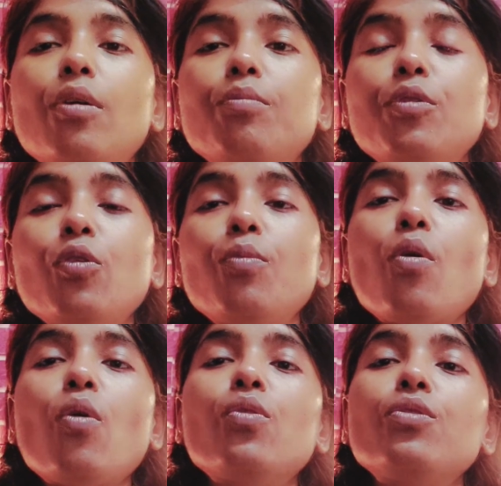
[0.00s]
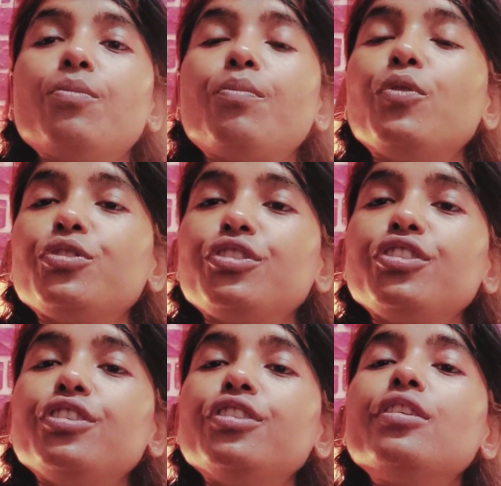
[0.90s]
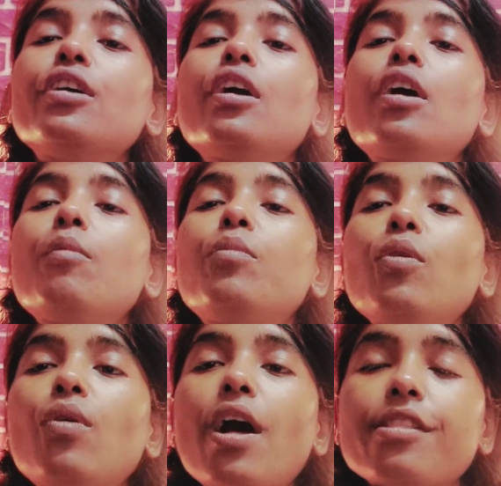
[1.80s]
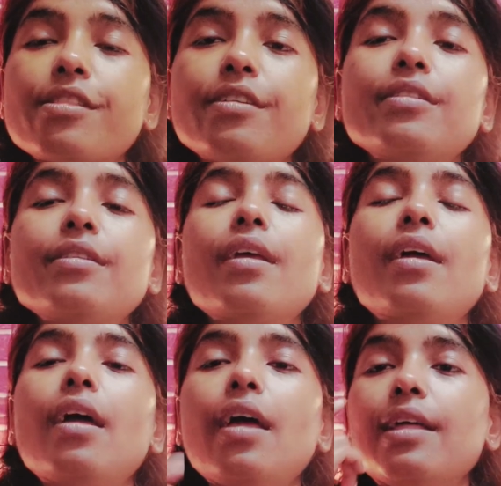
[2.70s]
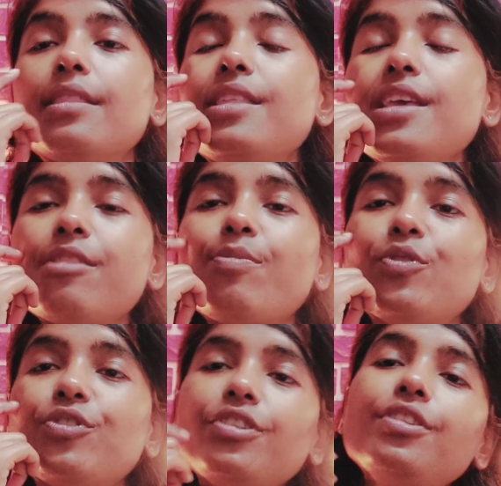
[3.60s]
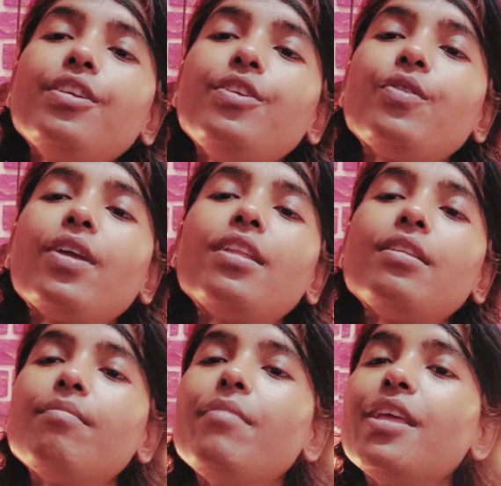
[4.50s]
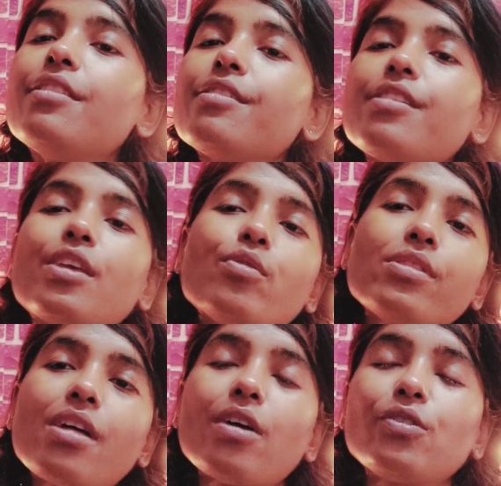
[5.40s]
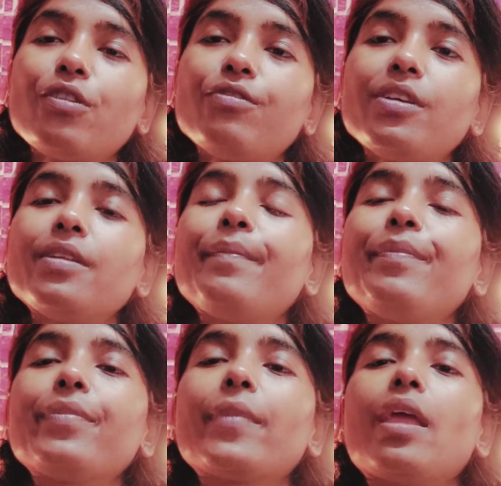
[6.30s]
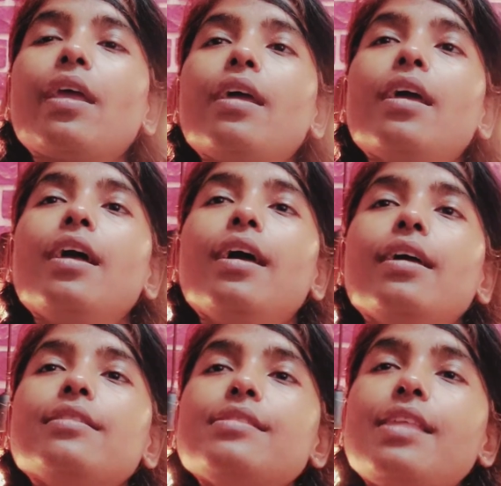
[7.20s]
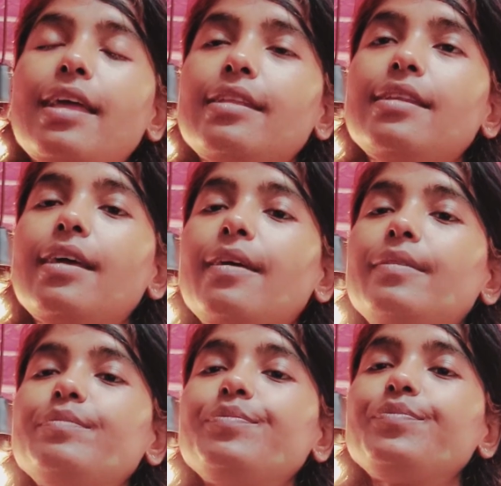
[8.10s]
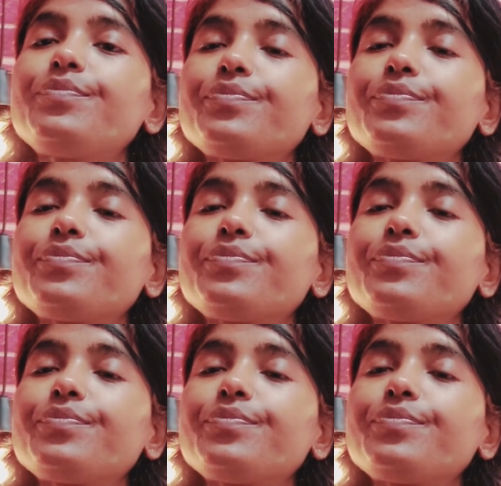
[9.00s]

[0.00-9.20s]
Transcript: plow posture, plow asan. These posture you can make the sequence out of it. Then